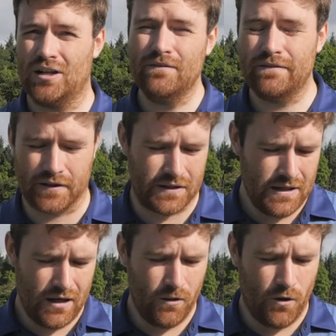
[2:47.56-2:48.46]
comfort
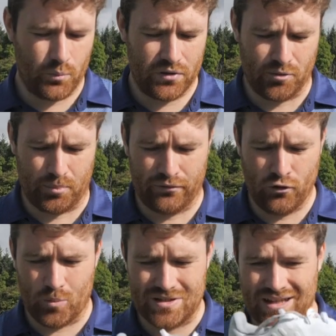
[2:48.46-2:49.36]
along with the
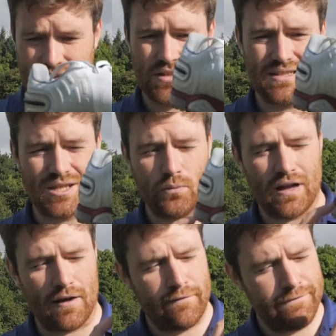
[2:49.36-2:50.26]
performance, and as you can see, we've
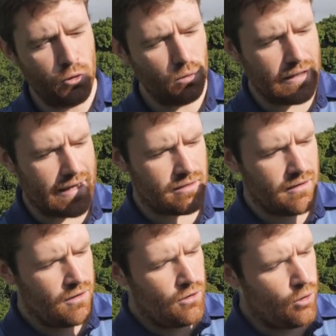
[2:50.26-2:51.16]
got a full length
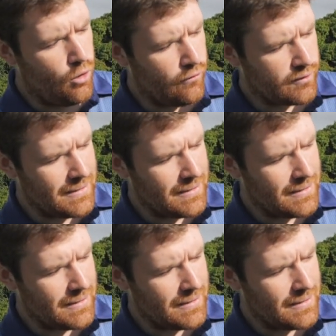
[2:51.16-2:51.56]
HOVR